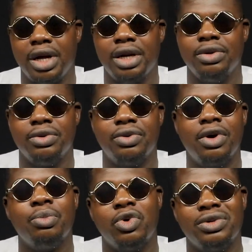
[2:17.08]
I know,
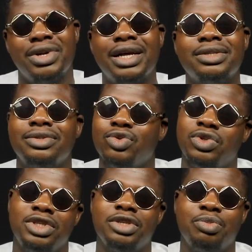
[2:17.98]
come on, that's too
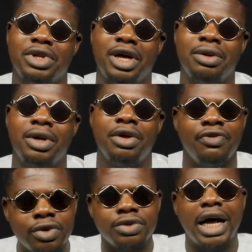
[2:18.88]
cheap now. If
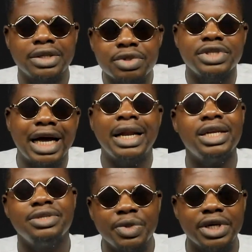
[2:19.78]
you want to ask me,
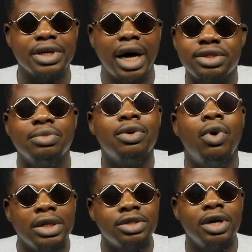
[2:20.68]
challenge me, ask me
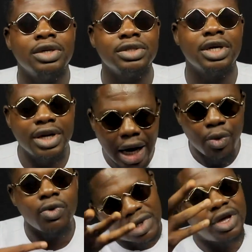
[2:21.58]
questions that
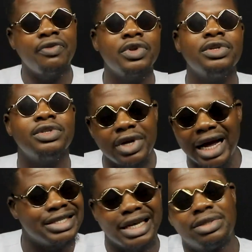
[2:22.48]
will give you the
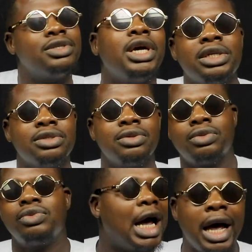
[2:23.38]
answer straight,
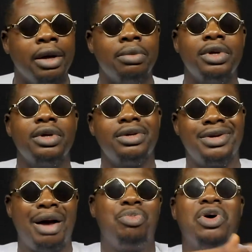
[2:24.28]
no time.
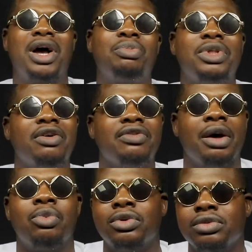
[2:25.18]
Gabon, capital of
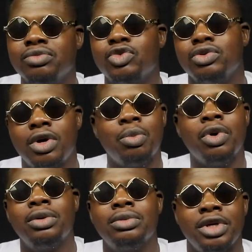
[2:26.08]
Gabon. Come
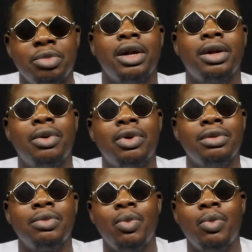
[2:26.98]
on, give me another one.